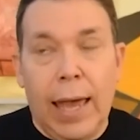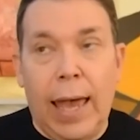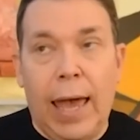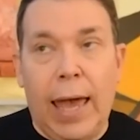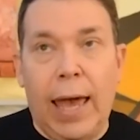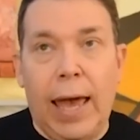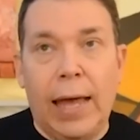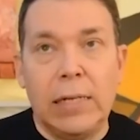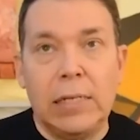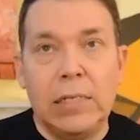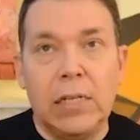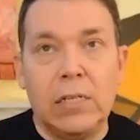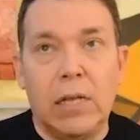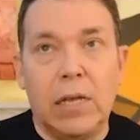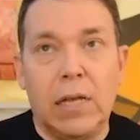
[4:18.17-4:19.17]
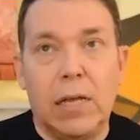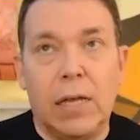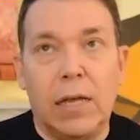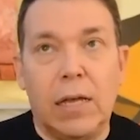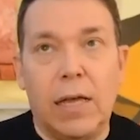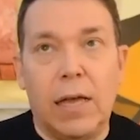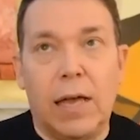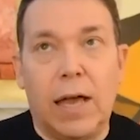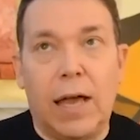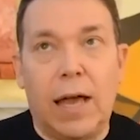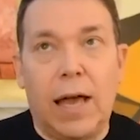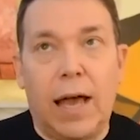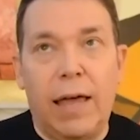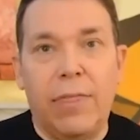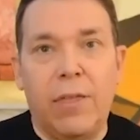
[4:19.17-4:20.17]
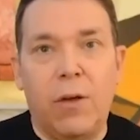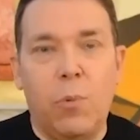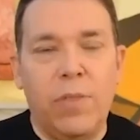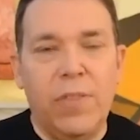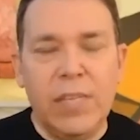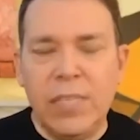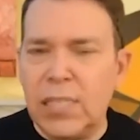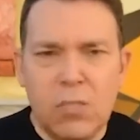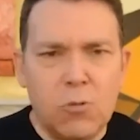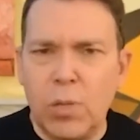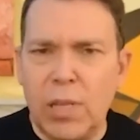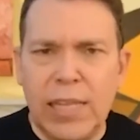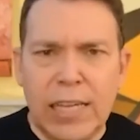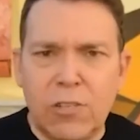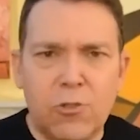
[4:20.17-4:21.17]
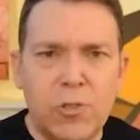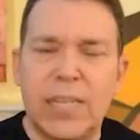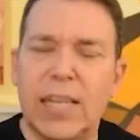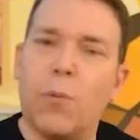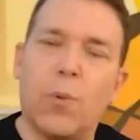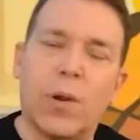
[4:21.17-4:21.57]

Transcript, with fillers: And I thought, well, this is really interesting.